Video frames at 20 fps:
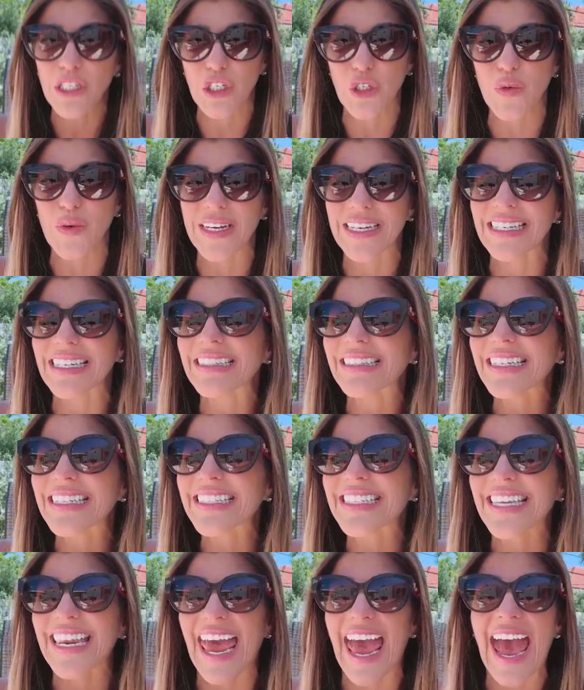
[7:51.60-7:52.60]
street
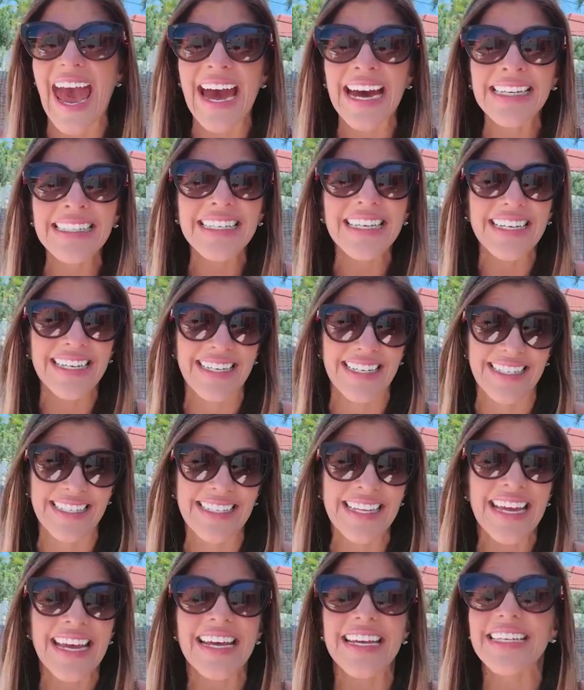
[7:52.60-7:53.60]
listed as
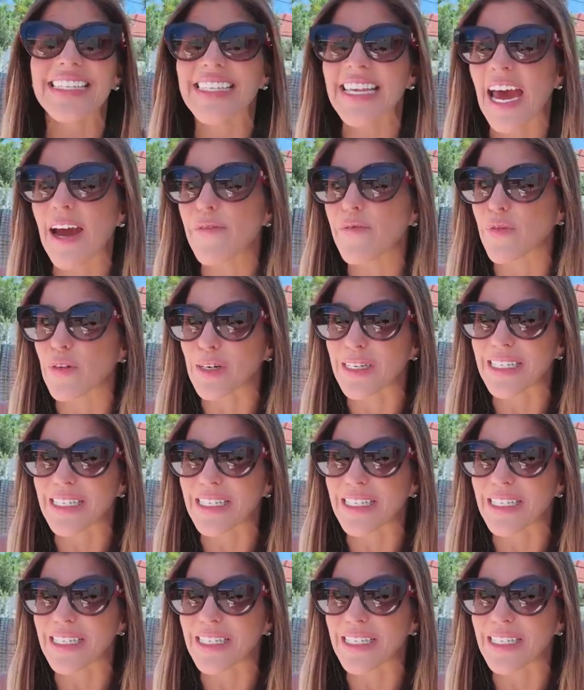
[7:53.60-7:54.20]
is sat for